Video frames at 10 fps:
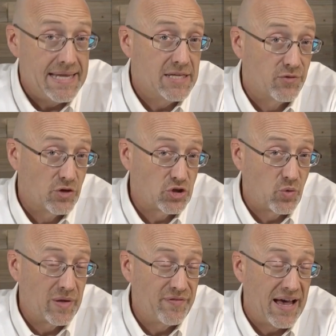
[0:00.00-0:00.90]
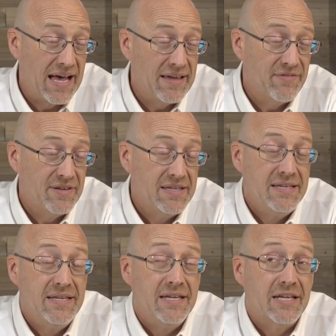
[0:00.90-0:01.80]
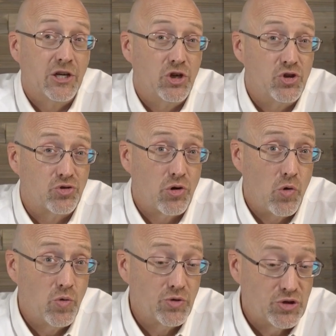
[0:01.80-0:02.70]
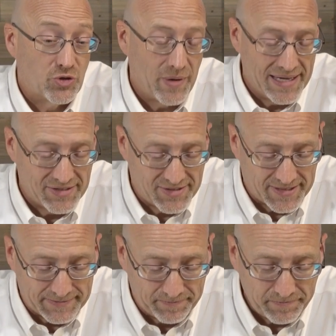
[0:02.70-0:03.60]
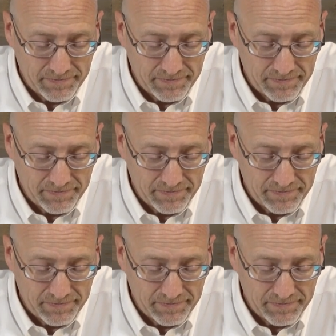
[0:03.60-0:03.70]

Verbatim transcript: is verse 25, control stress.